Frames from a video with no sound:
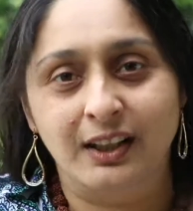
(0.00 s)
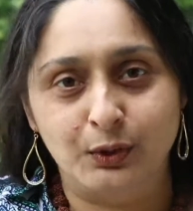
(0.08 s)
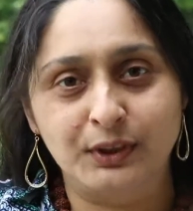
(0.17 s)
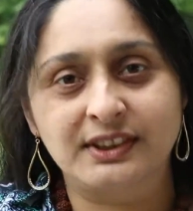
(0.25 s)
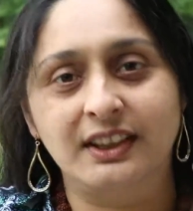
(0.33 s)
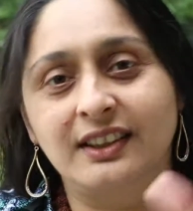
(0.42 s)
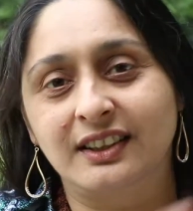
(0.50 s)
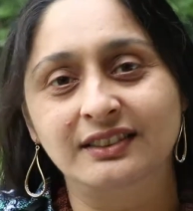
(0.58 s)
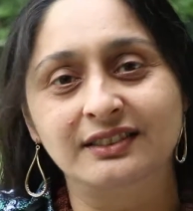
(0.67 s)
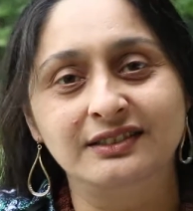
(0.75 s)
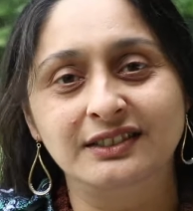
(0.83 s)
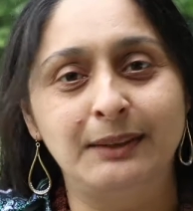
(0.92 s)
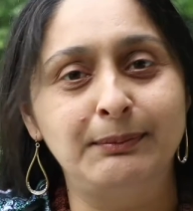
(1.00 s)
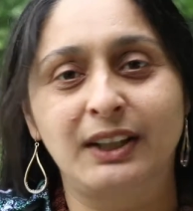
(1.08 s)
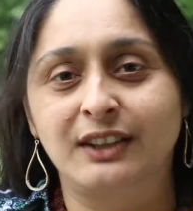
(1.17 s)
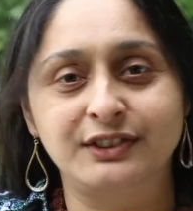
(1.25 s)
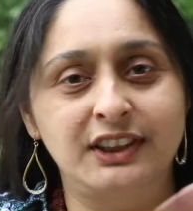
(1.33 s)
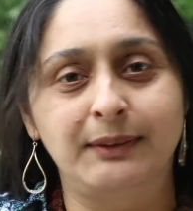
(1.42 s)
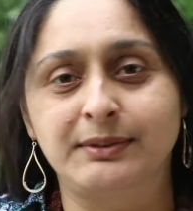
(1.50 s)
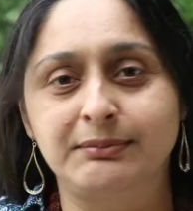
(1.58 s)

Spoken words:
to a certain number of cups,